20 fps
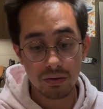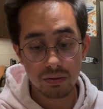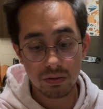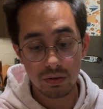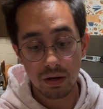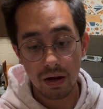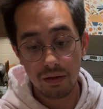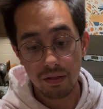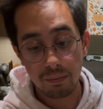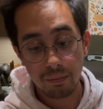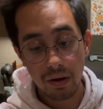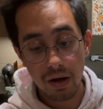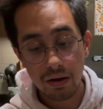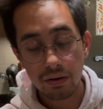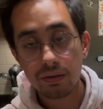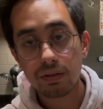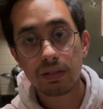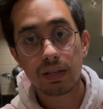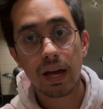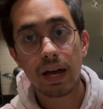So now the
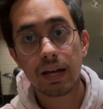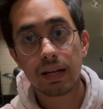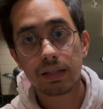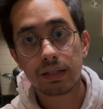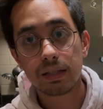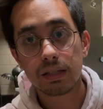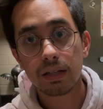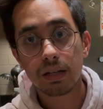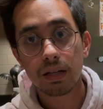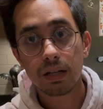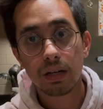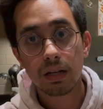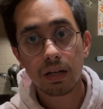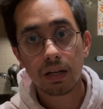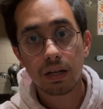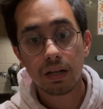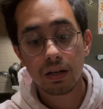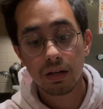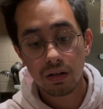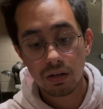bottle says
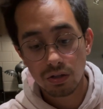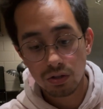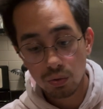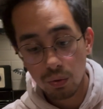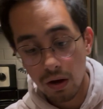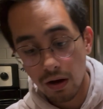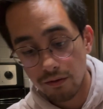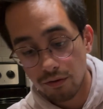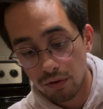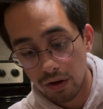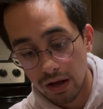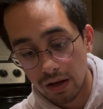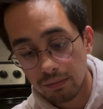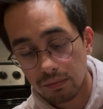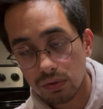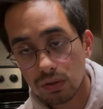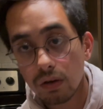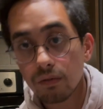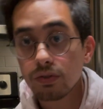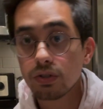12
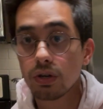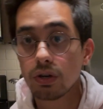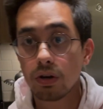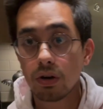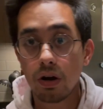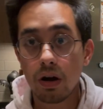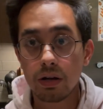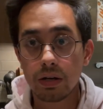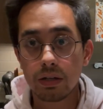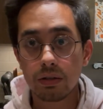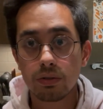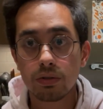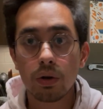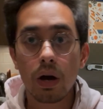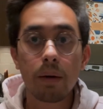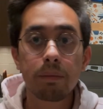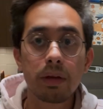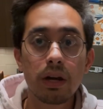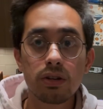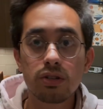grams of sugar on it. So
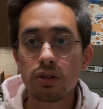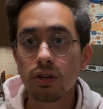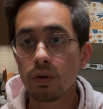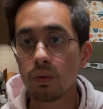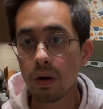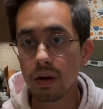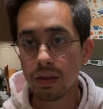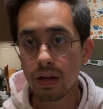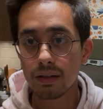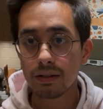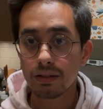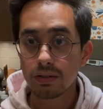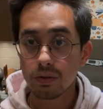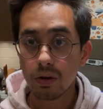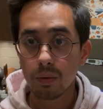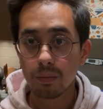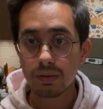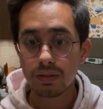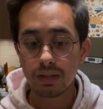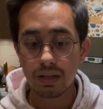I'm not sure where that
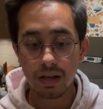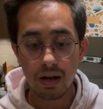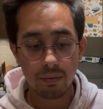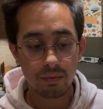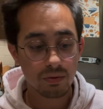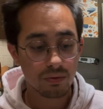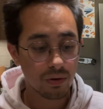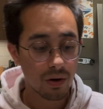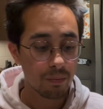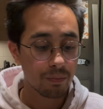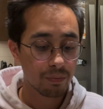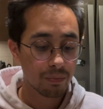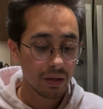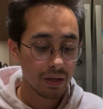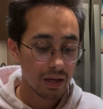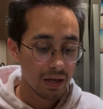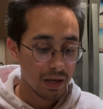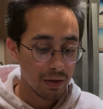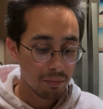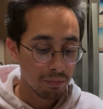discrepancy comes from.
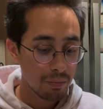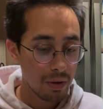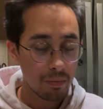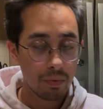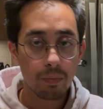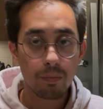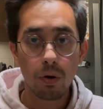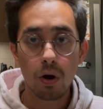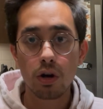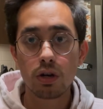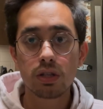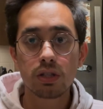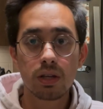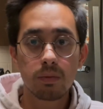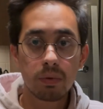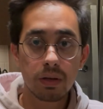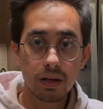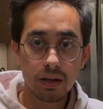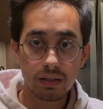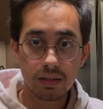Maybe partially
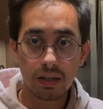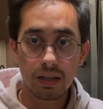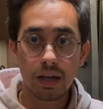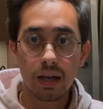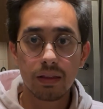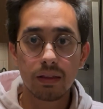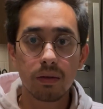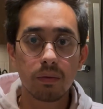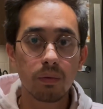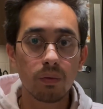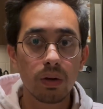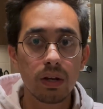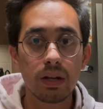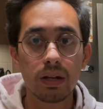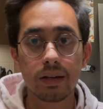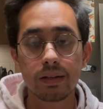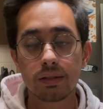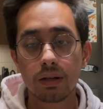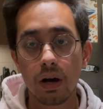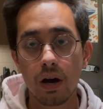because, again, the
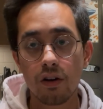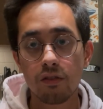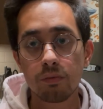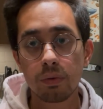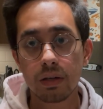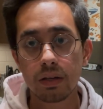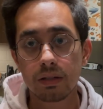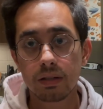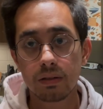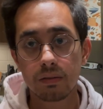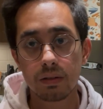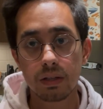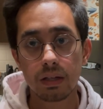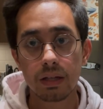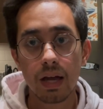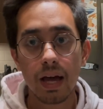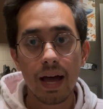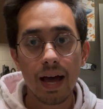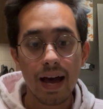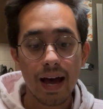reading is off because of the
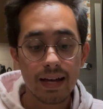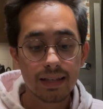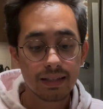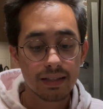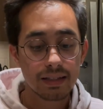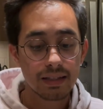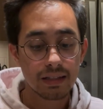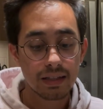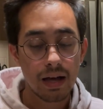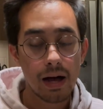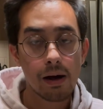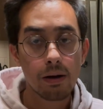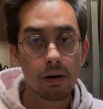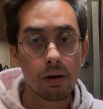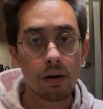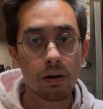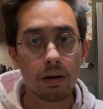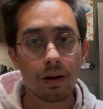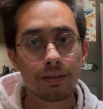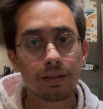acids and the
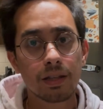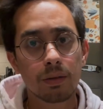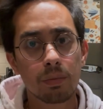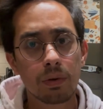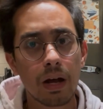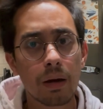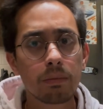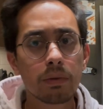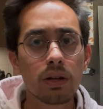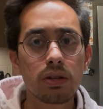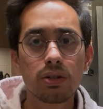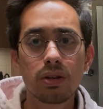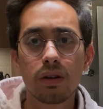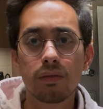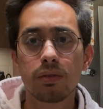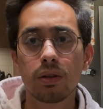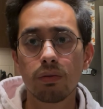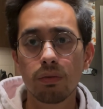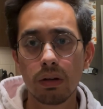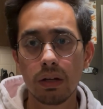alcohol content, but I'm not sure if
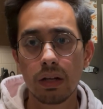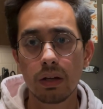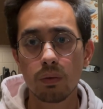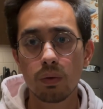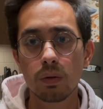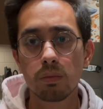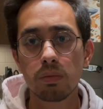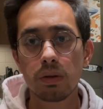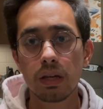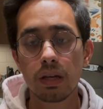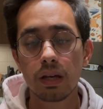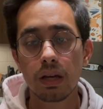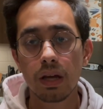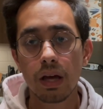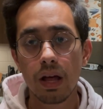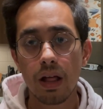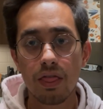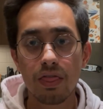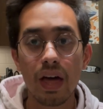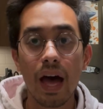the reading would be
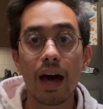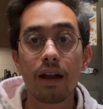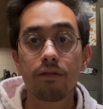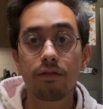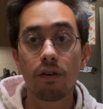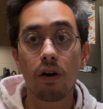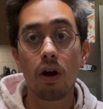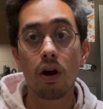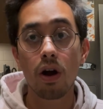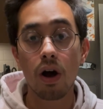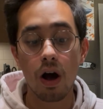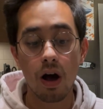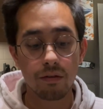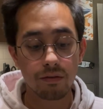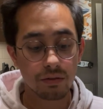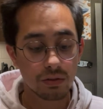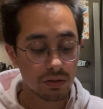that far off.